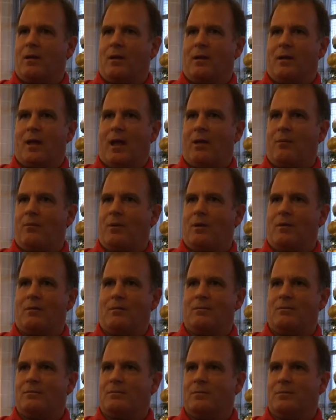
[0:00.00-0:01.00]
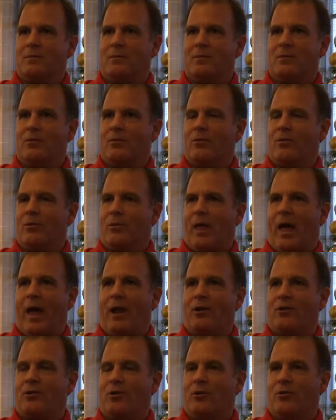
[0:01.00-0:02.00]
He came in with the
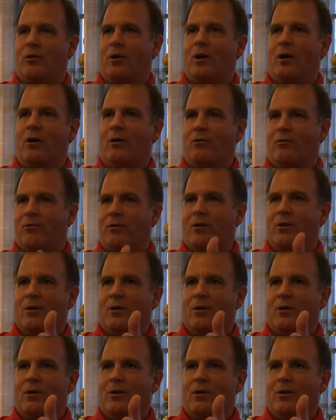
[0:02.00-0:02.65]
attitude of